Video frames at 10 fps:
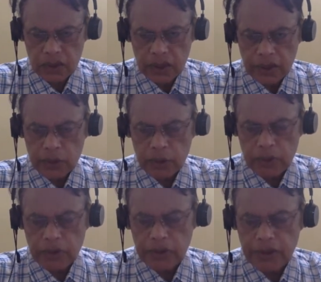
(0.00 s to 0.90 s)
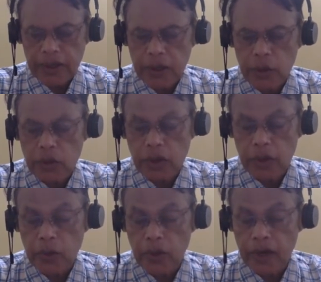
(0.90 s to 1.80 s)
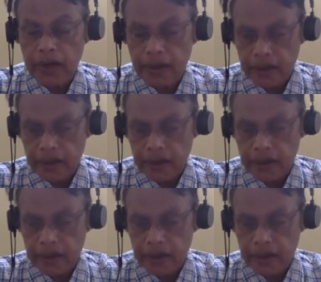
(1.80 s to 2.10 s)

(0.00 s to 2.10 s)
tumors in kidney are usually unilateral.